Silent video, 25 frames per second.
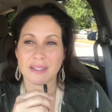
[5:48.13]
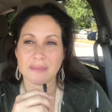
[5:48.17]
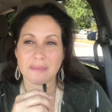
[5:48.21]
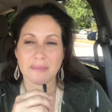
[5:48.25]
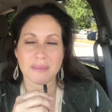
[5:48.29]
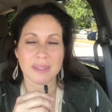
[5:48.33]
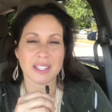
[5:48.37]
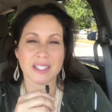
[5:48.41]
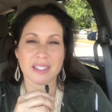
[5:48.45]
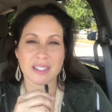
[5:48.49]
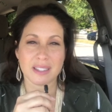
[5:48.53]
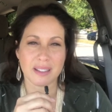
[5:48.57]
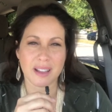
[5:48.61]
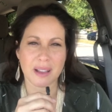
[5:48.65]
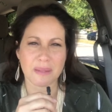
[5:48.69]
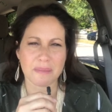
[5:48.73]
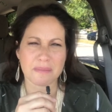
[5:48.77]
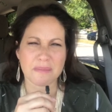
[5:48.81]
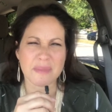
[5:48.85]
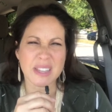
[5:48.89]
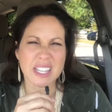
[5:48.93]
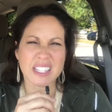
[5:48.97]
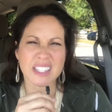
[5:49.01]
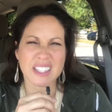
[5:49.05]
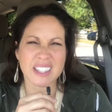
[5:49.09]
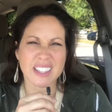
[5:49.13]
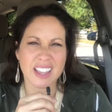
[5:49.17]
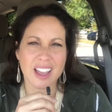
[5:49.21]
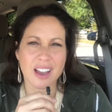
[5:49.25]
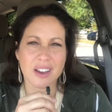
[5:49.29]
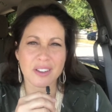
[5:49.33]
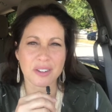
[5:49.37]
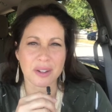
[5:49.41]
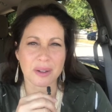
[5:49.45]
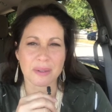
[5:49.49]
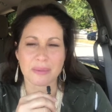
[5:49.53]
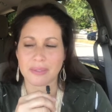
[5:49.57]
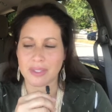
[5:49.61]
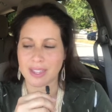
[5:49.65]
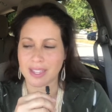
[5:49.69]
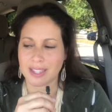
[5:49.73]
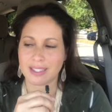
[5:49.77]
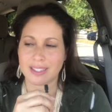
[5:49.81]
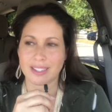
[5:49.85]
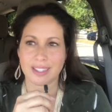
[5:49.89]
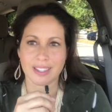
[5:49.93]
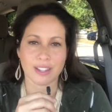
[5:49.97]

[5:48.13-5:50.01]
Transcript: miss I'm missing out on this